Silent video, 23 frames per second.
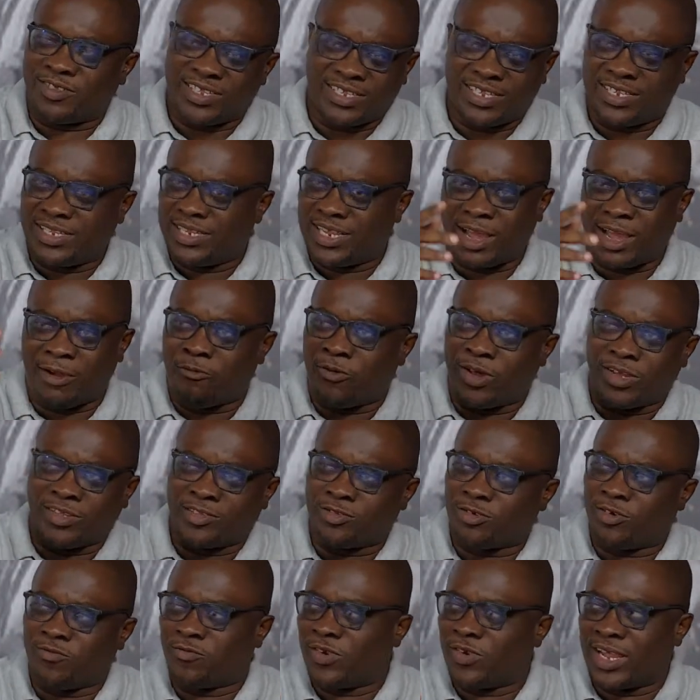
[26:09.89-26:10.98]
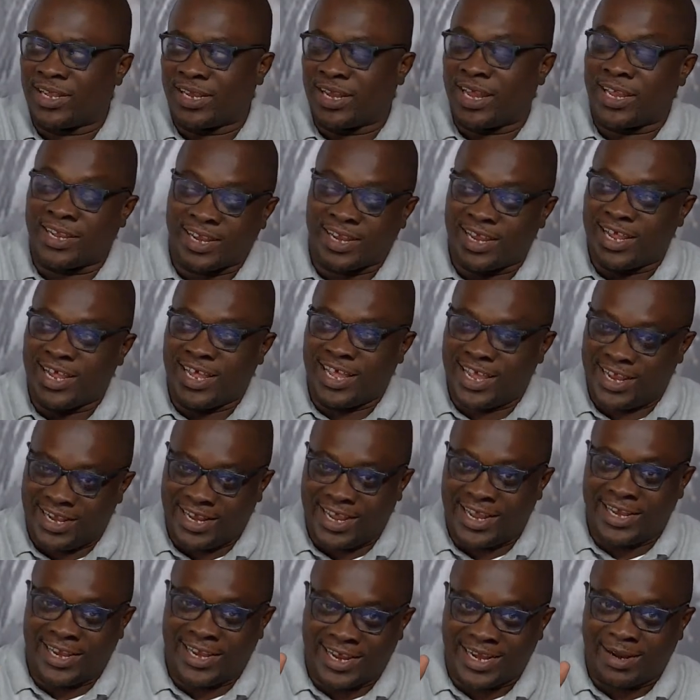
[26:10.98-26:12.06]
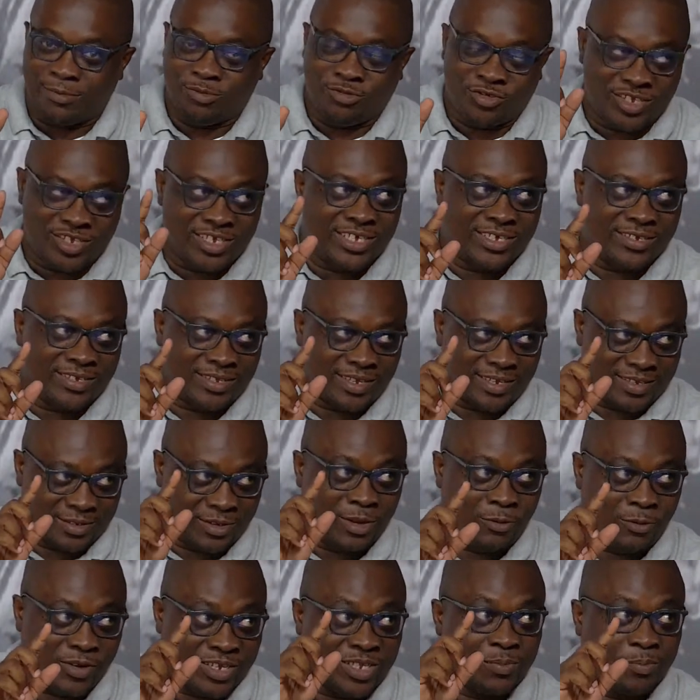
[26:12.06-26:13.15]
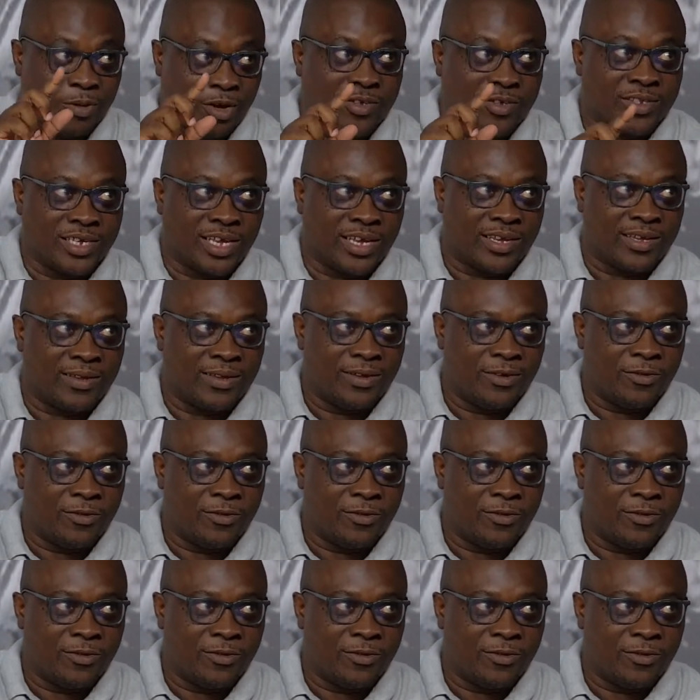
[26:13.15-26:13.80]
There are ways of, and I'm using the word spouse here,